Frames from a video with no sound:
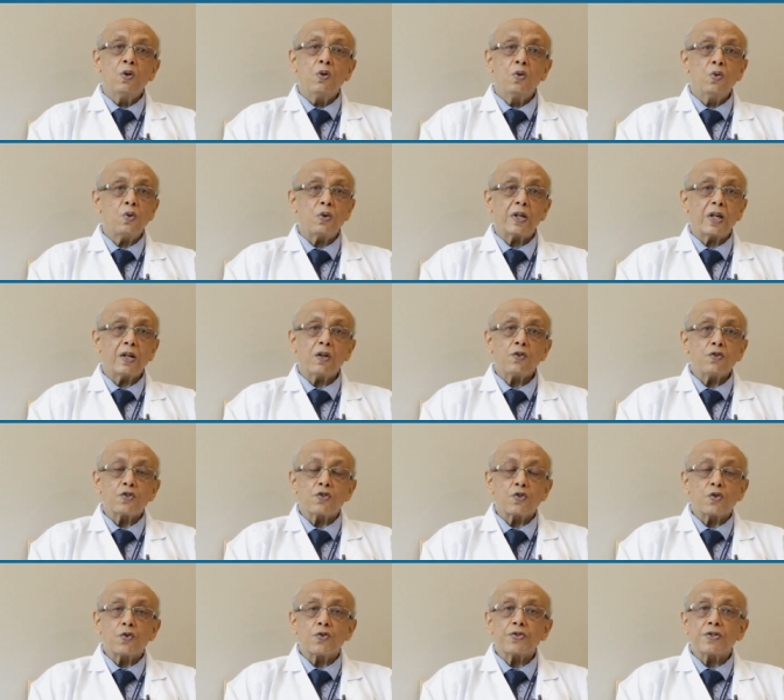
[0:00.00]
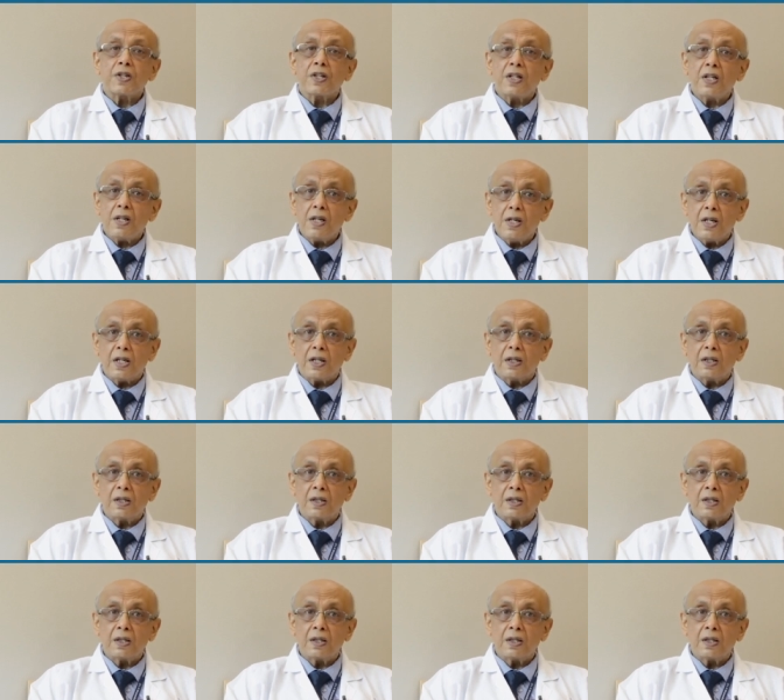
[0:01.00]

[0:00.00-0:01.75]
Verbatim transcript: who cannot source a kidney.